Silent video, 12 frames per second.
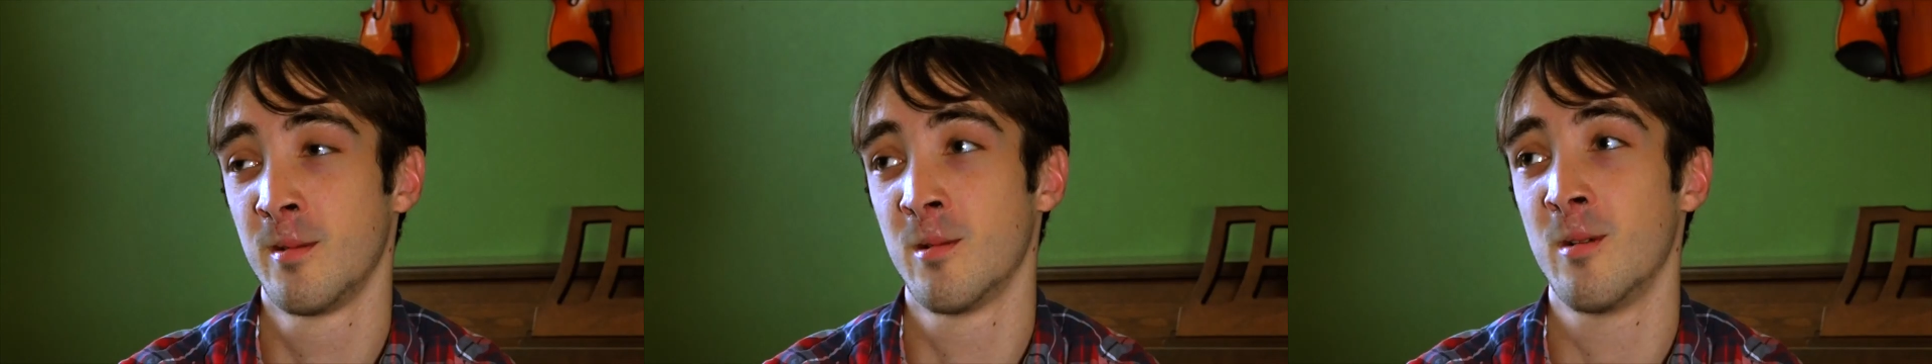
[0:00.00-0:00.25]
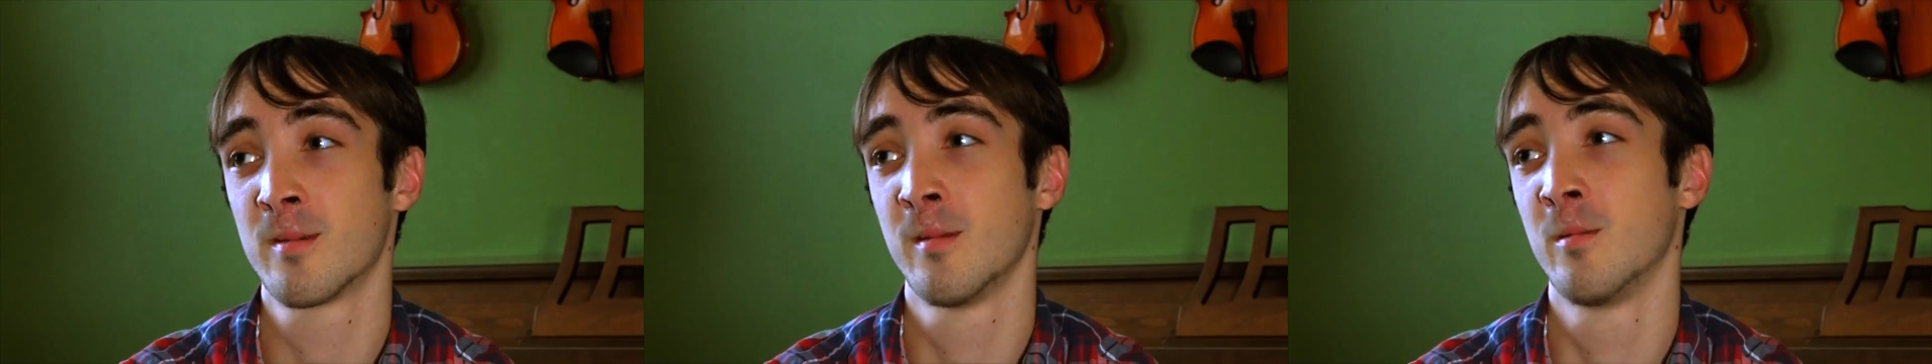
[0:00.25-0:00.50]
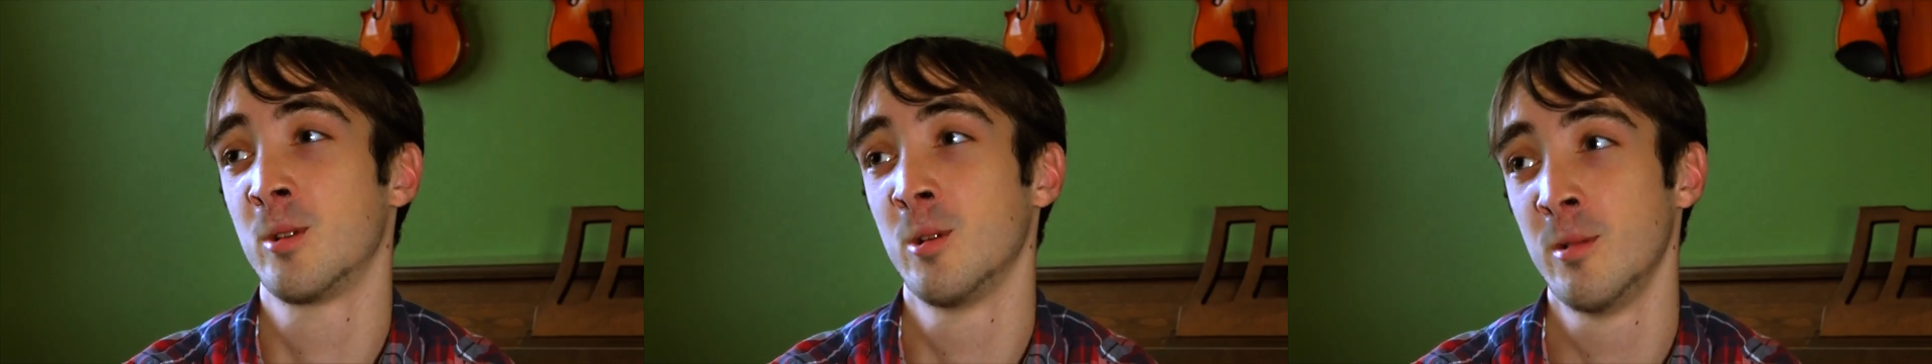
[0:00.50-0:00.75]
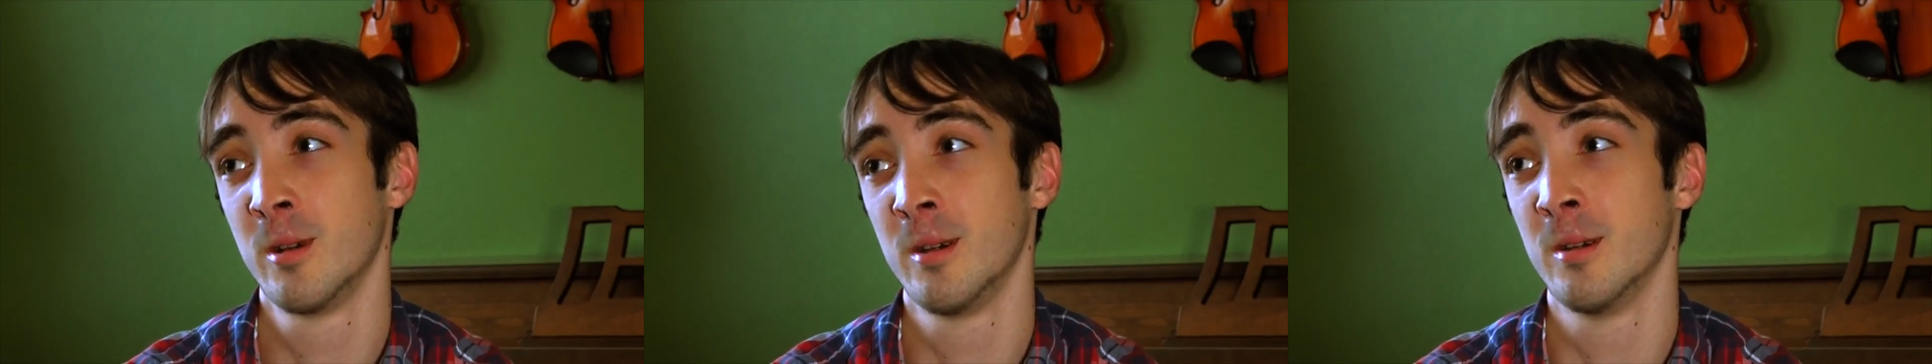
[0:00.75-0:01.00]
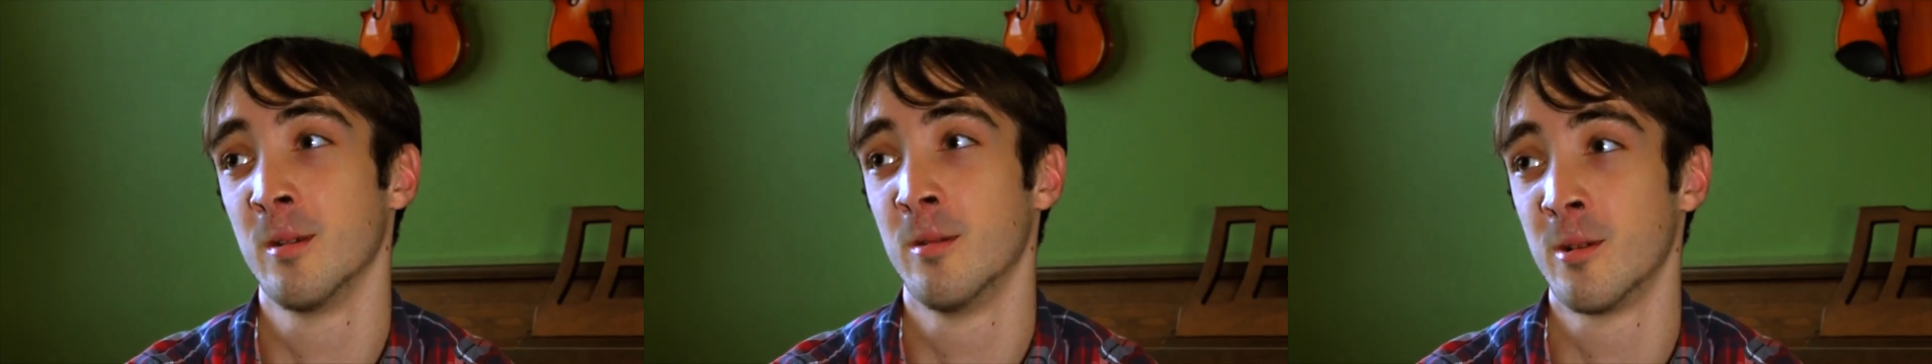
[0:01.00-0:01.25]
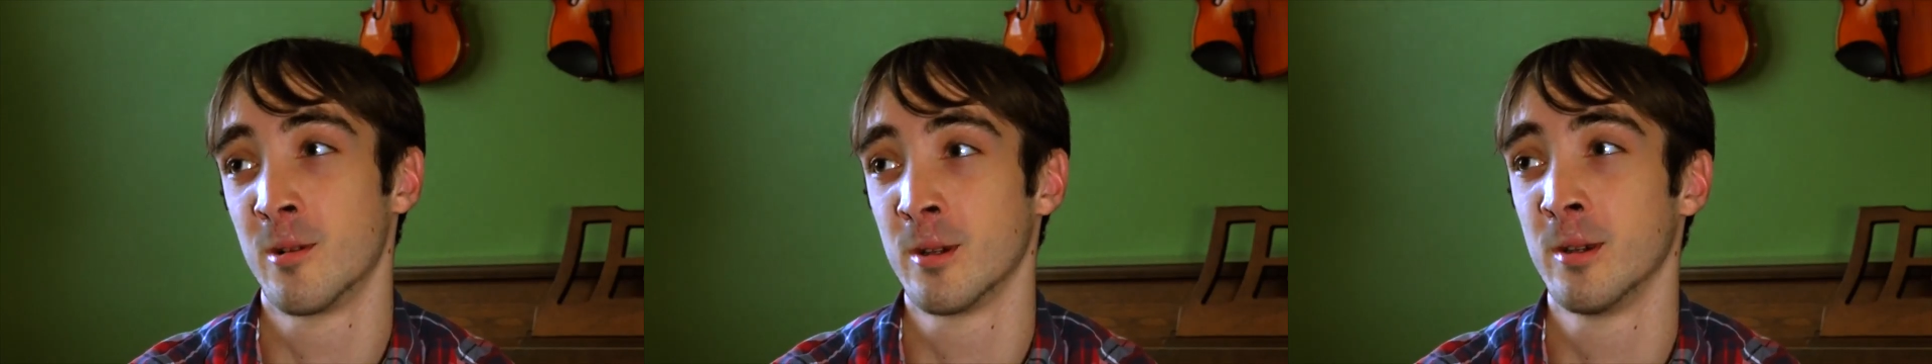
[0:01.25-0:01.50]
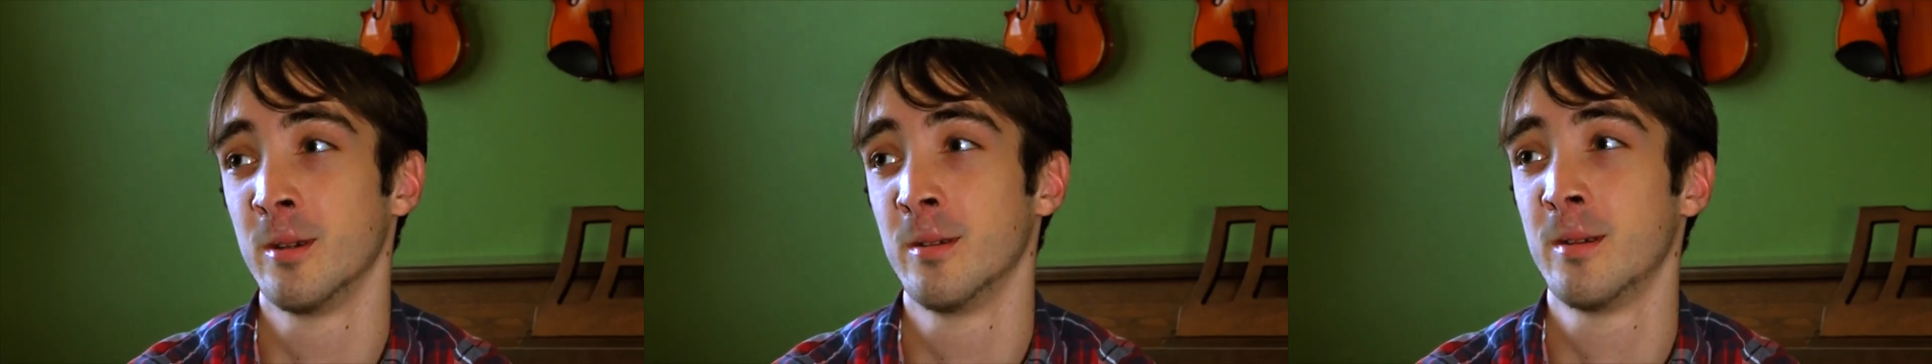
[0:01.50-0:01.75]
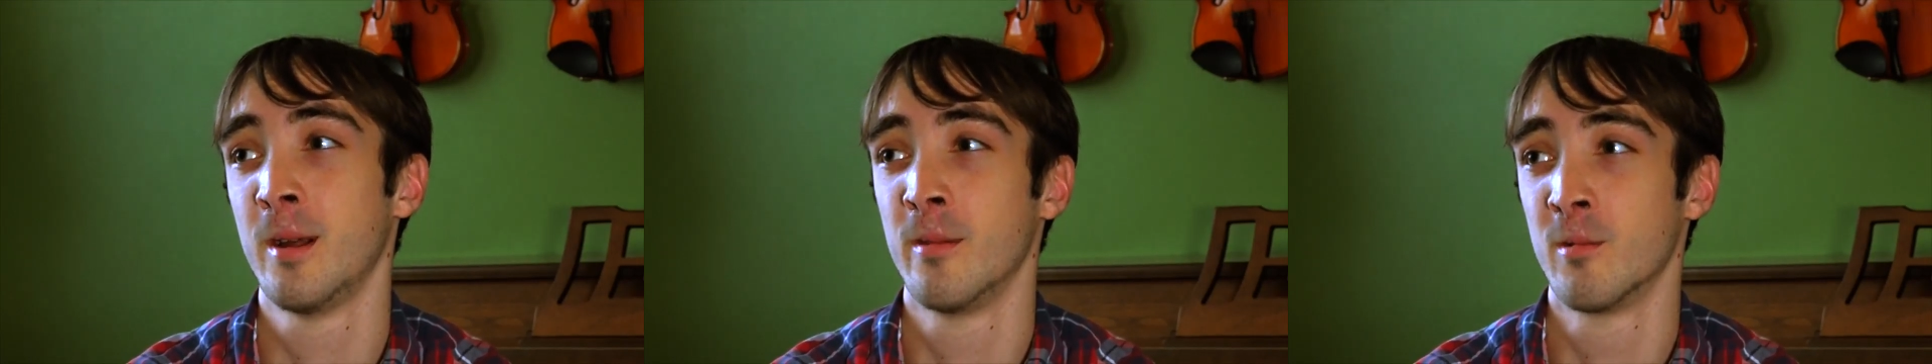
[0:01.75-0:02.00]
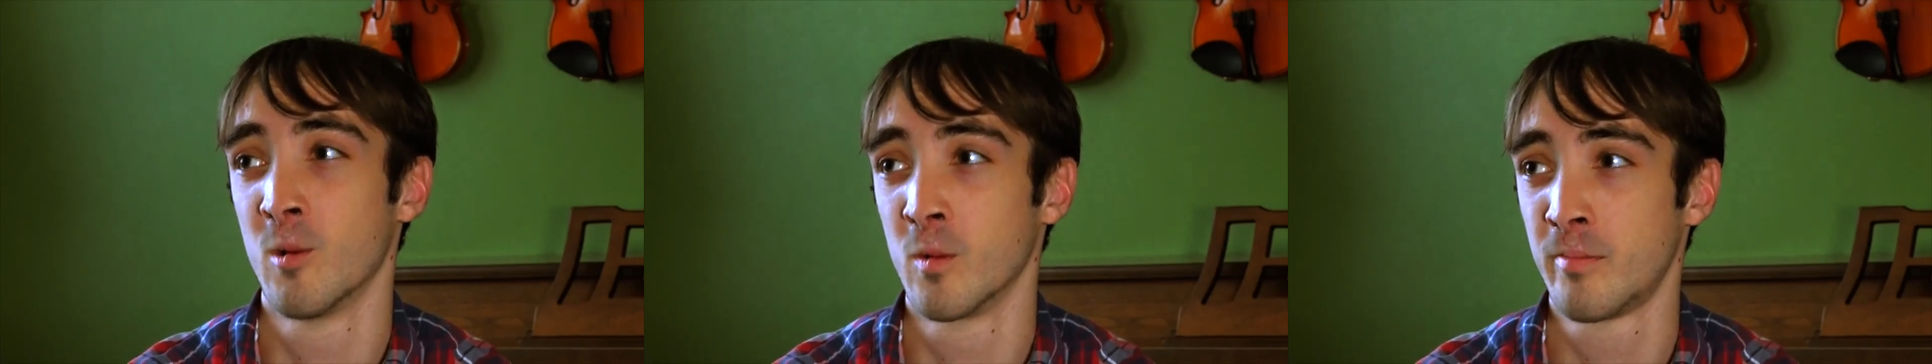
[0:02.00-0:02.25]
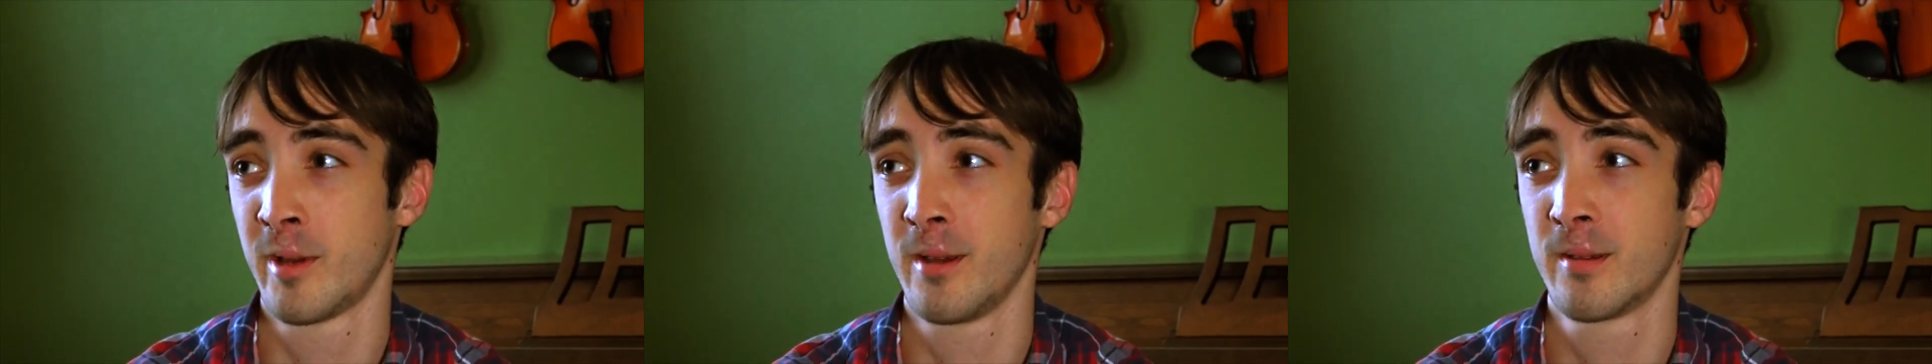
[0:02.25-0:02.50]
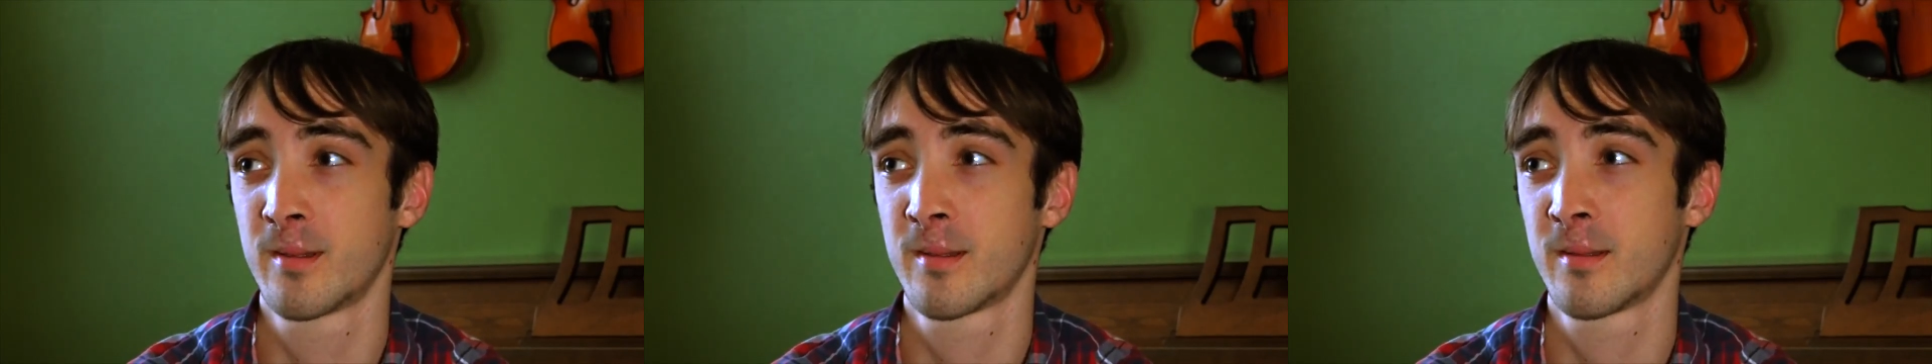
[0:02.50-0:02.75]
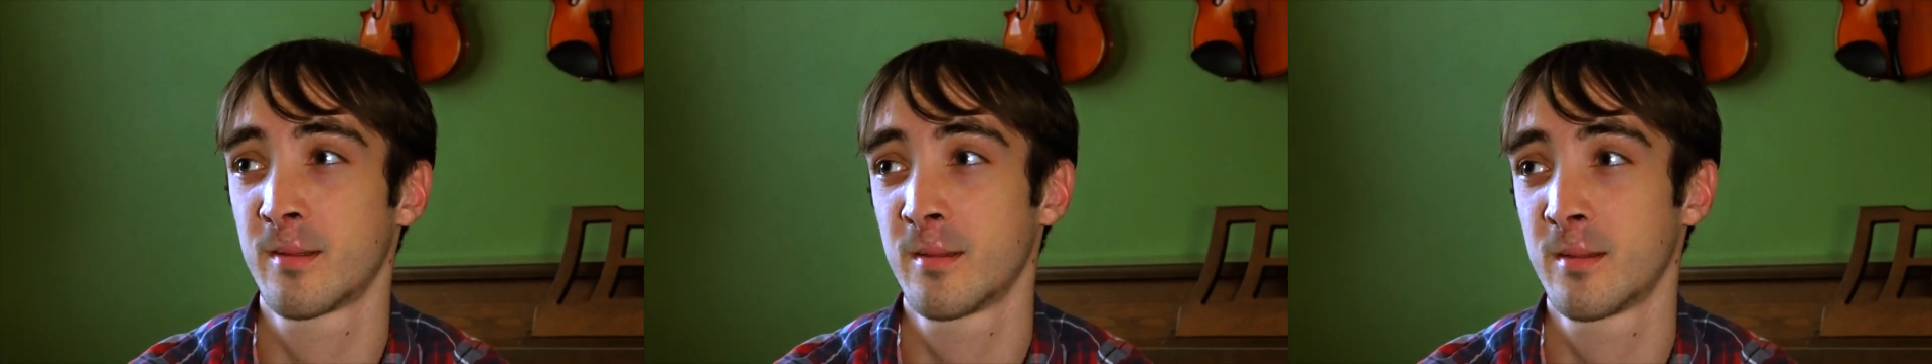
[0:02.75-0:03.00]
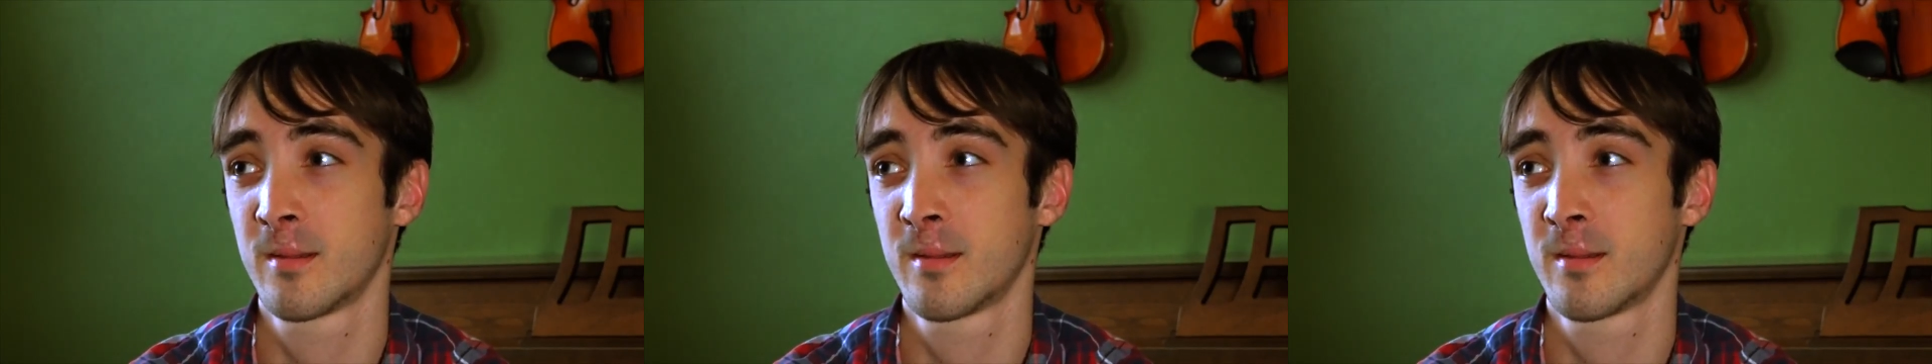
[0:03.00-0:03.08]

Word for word: They're also doing it and learning it at their own pace.